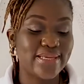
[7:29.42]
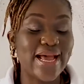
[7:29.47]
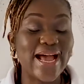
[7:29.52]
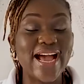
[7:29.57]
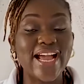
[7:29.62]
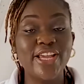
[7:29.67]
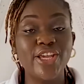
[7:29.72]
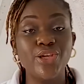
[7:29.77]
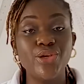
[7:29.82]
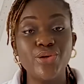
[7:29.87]

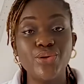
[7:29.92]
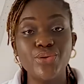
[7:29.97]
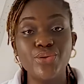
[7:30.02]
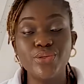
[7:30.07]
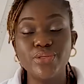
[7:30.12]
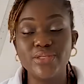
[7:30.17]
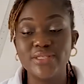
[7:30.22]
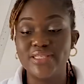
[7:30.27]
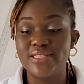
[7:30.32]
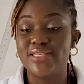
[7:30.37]
are
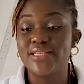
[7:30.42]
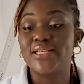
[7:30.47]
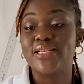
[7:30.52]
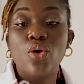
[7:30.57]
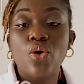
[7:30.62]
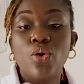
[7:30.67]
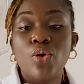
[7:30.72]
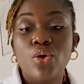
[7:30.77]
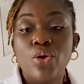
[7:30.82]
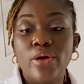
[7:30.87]
used
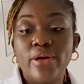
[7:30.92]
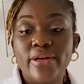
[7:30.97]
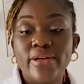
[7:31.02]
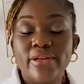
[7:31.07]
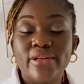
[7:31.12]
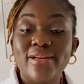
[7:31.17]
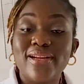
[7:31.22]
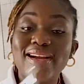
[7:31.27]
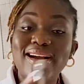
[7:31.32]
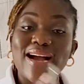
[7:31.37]

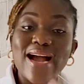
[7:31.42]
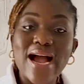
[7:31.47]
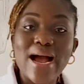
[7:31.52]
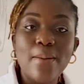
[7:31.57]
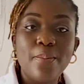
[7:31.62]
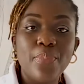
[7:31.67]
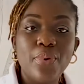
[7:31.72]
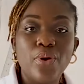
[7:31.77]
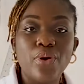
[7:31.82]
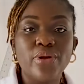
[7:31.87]
on
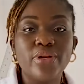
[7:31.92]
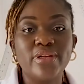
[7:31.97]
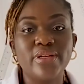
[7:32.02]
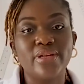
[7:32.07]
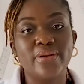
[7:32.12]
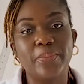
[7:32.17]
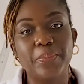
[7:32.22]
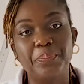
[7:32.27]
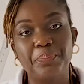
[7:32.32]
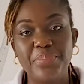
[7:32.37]
carbon
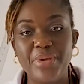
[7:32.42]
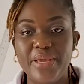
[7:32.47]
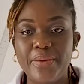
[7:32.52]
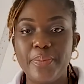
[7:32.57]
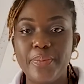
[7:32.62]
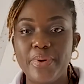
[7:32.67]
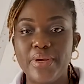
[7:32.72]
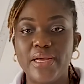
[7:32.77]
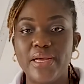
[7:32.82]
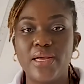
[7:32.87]

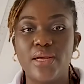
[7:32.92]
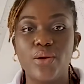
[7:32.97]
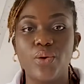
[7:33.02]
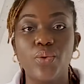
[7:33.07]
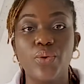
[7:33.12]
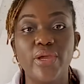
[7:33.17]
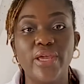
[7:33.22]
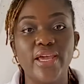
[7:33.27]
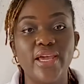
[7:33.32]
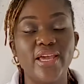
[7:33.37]
paper,
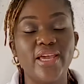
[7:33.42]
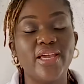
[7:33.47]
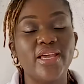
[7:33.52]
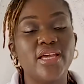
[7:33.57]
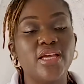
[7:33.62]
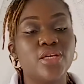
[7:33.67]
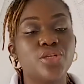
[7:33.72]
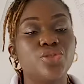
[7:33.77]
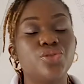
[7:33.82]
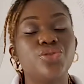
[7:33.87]
okay,
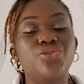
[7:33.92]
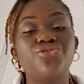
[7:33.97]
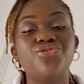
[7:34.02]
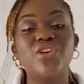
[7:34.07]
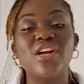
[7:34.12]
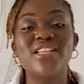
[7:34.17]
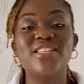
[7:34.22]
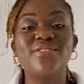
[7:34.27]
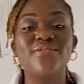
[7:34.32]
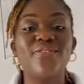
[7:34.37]
to
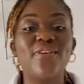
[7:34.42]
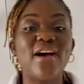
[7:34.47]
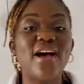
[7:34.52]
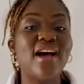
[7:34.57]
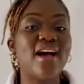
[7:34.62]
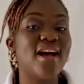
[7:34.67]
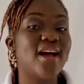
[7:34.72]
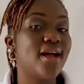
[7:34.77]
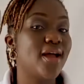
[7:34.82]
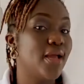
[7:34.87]

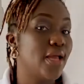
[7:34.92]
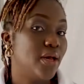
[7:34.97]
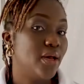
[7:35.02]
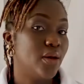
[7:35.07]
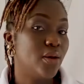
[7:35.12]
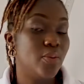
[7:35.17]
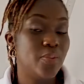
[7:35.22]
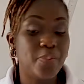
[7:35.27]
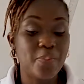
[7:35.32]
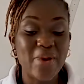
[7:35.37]
transfer
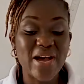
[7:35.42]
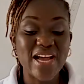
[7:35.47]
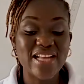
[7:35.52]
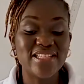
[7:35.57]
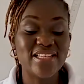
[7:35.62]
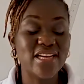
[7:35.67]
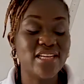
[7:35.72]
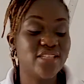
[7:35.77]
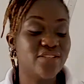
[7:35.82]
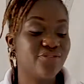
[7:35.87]

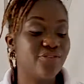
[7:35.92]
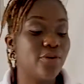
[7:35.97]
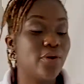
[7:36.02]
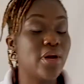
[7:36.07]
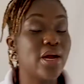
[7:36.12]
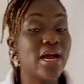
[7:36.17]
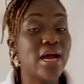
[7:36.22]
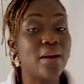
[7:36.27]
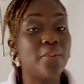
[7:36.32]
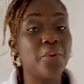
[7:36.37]
patterns from
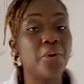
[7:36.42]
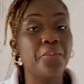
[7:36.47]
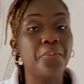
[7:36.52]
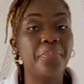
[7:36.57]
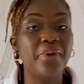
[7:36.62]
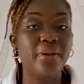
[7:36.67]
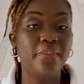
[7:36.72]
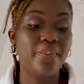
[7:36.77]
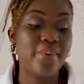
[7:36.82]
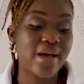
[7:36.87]
carbon
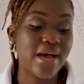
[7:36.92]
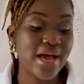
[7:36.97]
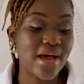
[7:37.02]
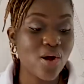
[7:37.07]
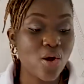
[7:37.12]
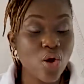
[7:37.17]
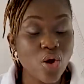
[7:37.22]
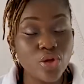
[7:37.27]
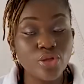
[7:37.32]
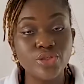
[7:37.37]
paper
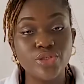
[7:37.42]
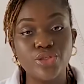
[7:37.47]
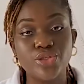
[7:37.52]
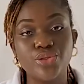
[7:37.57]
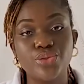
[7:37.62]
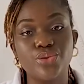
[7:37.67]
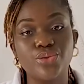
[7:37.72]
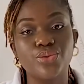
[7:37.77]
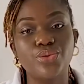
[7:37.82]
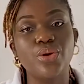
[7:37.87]

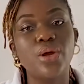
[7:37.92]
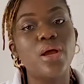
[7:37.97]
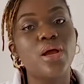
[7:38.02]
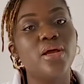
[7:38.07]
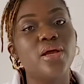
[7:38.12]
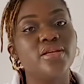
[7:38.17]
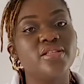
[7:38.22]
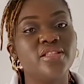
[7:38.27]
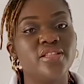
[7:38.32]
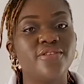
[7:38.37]
onto
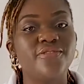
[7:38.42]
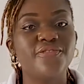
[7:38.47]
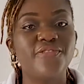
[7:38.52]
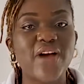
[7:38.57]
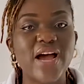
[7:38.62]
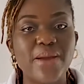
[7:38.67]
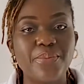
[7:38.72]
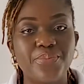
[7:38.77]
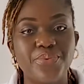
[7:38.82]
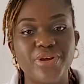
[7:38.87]
the
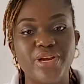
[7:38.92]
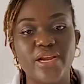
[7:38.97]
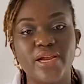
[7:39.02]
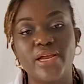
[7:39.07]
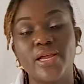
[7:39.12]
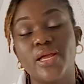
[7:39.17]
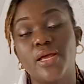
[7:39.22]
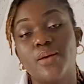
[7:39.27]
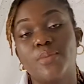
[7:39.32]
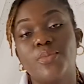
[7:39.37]
fabric.
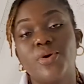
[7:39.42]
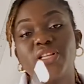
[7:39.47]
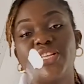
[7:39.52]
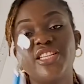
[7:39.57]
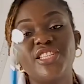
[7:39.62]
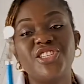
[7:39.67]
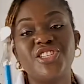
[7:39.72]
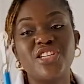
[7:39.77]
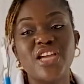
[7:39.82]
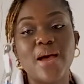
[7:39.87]
But the
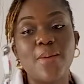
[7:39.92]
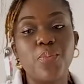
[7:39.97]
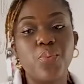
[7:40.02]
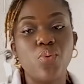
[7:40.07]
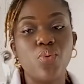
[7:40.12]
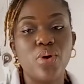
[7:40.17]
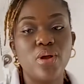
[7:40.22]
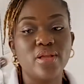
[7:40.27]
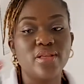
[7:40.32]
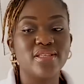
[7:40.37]
sharp
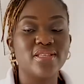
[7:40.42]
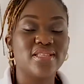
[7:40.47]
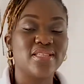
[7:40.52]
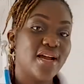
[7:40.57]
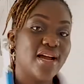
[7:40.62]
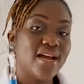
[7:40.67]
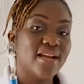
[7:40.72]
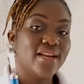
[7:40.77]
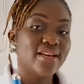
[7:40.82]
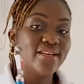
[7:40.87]
ones
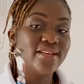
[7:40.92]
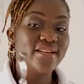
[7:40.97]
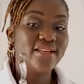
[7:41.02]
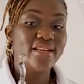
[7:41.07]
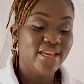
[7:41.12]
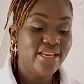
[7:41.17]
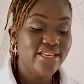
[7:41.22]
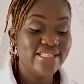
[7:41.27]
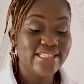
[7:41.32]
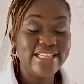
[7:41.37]
can
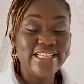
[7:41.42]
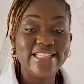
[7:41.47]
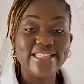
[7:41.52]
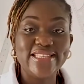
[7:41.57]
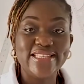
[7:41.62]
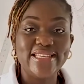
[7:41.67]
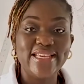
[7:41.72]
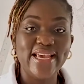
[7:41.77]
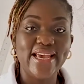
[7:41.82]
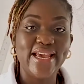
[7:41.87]
easily
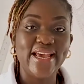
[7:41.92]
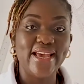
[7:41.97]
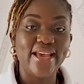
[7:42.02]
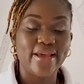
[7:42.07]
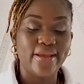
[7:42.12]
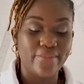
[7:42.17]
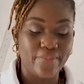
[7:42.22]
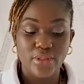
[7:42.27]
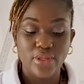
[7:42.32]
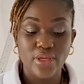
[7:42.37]
tear
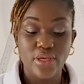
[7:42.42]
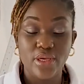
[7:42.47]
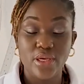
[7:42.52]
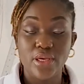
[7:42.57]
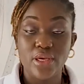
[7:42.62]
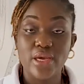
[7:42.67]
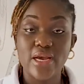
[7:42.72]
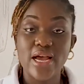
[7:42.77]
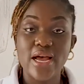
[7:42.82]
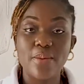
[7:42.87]
the
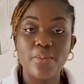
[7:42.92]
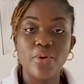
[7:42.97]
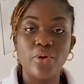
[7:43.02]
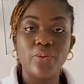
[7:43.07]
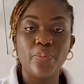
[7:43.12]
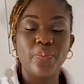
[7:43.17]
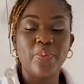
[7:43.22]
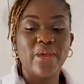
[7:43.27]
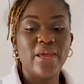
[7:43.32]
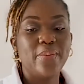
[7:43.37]
carbon
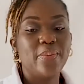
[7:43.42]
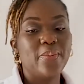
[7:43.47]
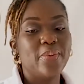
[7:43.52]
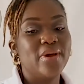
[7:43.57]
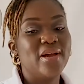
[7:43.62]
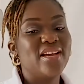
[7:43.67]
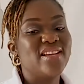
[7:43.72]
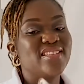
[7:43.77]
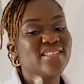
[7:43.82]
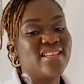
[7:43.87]

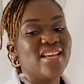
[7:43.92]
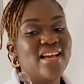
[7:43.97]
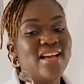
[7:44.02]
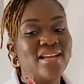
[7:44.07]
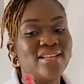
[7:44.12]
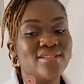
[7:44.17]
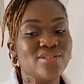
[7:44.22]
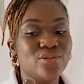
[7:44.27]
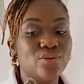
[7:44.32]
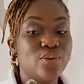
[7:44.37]
papers
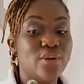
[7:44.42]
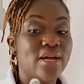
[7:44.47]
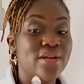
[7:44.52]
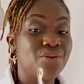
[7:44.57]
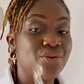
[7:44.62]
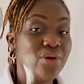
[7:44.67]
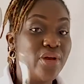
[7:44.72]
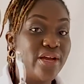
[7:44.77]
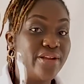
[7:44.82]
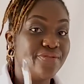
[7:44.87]
and so are
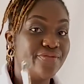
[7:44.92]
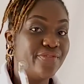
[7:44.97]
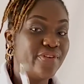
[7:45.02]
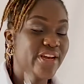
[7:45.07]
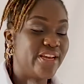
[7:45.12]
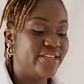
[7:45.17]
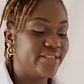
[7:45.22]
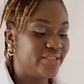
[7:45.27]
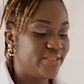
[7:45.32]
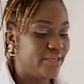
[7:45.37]
not
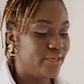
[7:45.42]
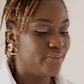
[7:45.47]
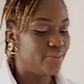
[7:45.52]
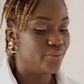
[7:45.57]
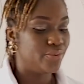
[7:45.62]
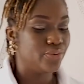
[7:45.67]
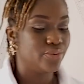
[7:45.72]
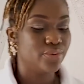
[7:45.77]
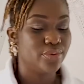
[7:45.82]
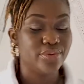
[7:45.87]

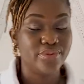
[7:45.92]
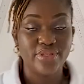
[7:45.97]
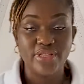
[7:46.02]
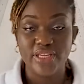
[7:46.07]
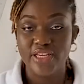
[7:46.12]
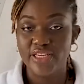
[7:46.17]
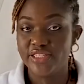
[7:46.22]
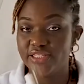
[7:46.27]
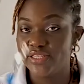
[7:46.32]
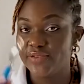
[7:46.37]
advisable.
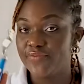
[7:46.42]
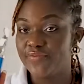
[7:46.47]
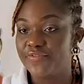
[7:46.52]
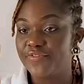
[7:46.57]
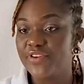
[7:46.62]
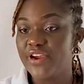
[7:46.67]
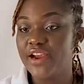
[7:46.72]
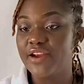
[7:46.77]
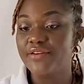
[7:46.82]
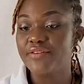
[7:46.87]
It's a
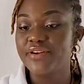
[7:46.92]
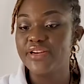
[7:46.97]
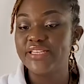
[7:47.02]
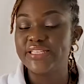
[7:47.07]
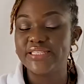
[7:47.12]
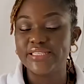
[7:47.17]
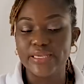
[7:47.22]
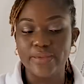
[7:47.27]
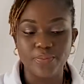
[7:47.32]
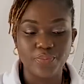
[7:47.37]
very
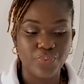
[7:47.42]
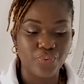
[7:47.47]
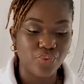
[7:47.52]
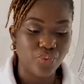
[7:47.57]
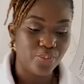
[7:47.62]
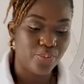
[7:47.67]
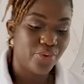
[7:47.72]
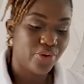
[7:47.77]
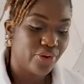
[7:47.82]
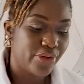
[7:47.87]
simple
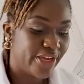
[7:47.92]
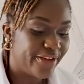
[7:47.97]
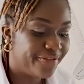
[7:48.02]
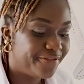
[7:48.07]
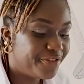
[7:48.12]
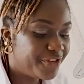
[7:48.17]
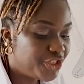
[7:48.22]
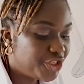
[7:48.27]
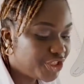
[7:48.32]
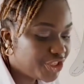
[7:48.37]
but
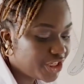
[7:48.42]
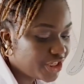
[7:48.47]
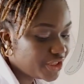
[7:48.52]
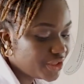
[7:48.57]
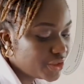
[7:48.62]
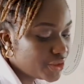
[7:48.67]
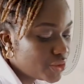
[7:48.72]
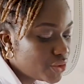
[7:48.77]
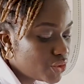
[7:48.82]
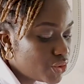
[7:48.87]
efficient
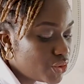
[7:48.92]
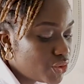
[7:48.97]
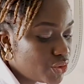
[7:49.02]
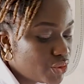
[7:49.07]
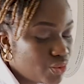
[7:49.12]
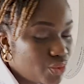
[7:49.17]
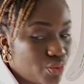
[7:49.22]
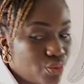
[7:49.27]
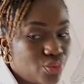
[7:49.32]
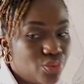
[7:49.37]

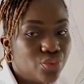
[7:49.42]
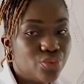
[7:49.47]
tool